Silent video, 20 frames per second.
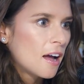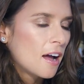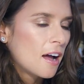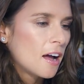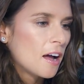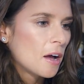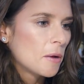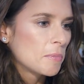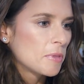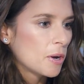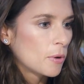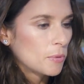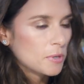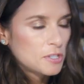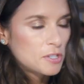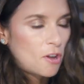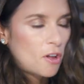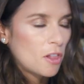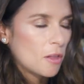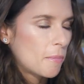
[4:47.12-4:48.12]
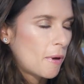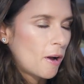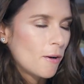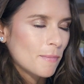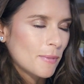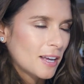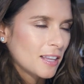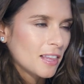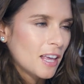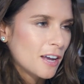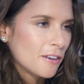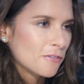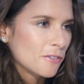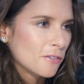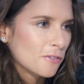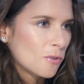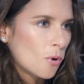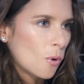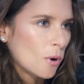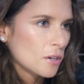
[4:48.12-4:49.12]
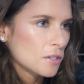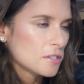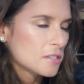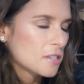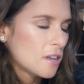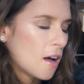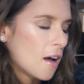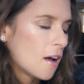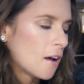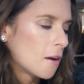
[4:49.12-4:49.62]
That was all about my life, of course.